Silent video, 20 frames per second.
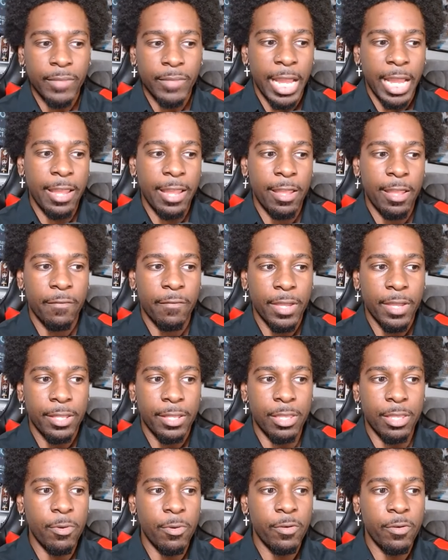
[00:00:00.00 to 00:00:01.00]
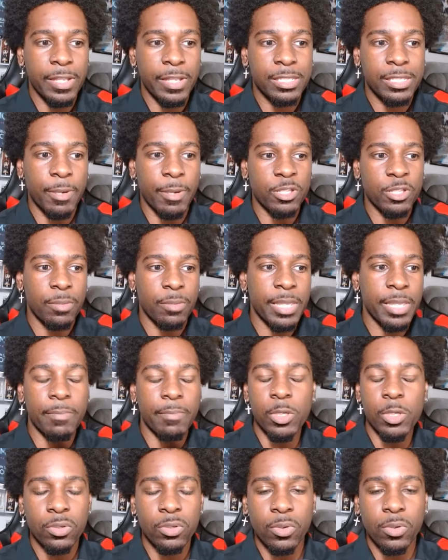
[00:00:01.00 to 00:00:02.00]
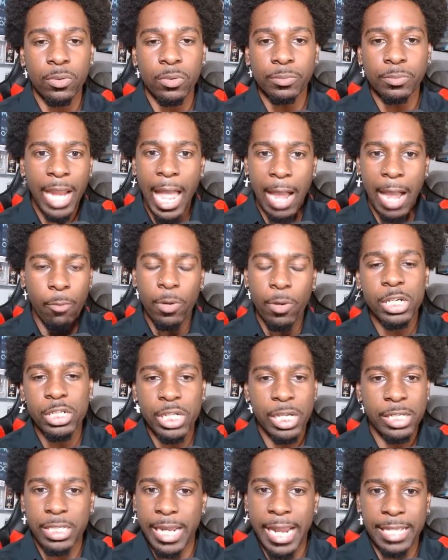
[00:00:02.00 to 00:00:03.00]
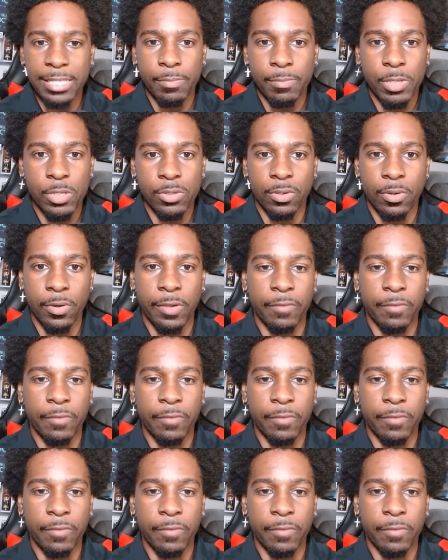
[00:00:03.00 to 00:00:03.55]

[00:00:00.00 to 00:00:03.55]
If the movie is supposed to be a musical, I want to judge it as a musical.